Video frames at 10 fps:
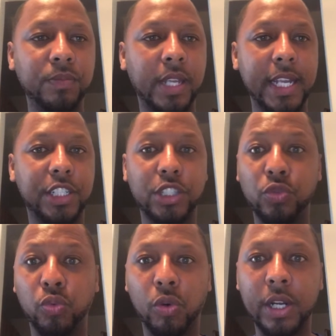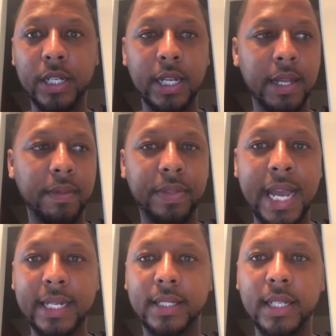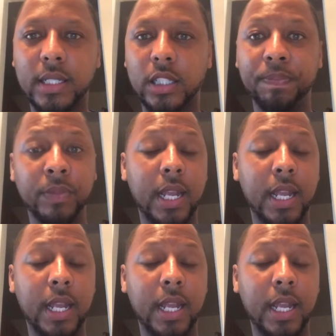and just run that system.